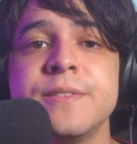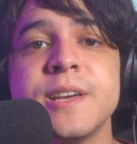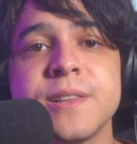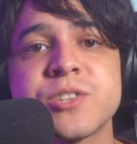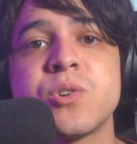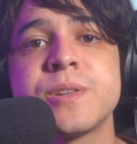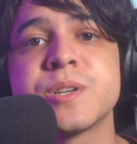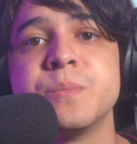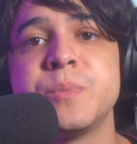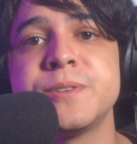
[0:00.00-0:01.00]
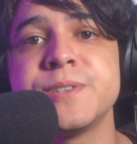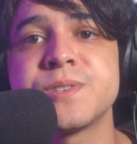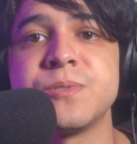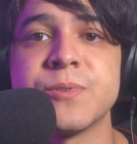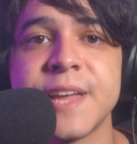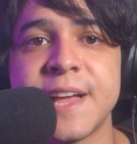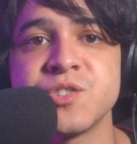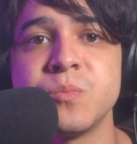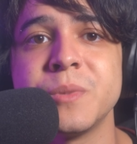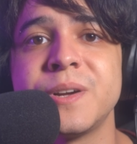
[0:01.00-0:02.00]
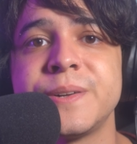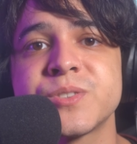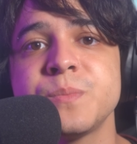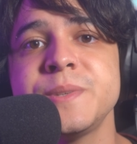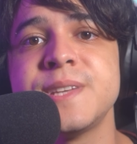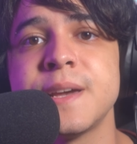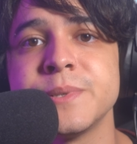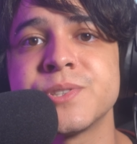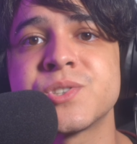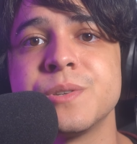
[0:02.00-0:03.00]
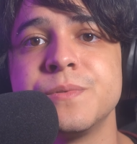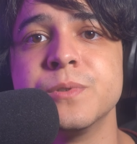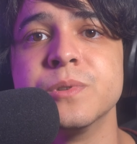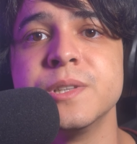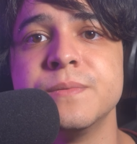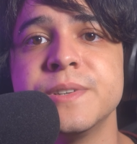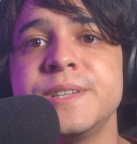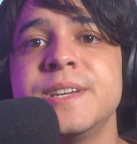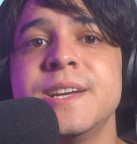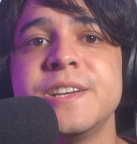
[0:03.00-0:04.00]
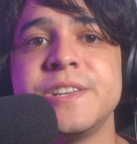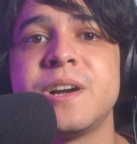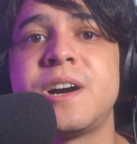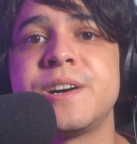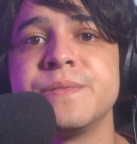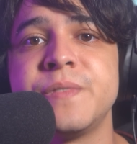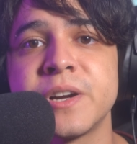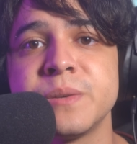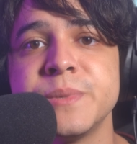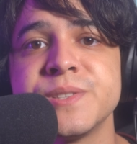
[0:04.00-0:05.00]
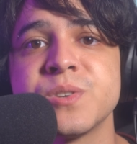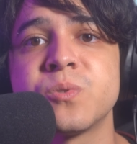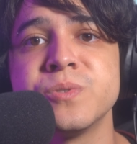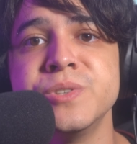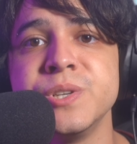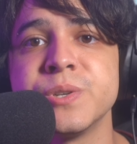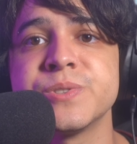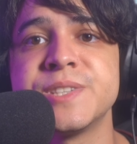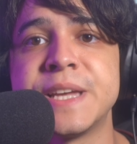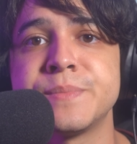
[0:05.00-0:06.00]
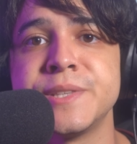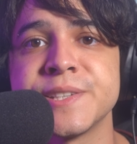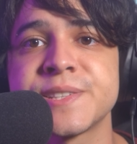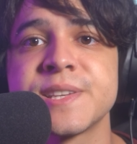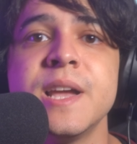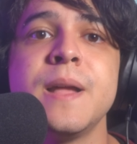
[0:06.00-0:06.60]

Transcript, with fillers: The electronic components in your gadget may also be damaged if you leave it in a hot environment or near dampness,